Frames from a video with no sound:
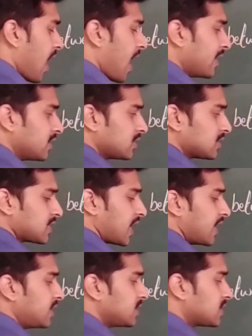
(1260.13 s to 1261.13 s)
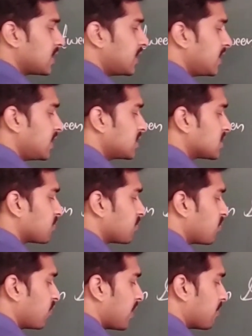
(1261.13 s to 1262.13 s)
and this side CD is
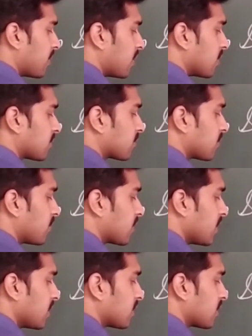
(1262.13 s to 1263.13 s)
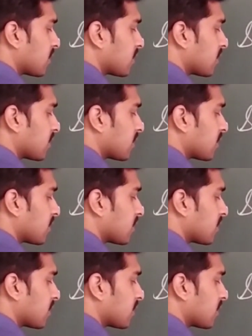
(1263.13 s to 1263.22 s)
movable. Okay,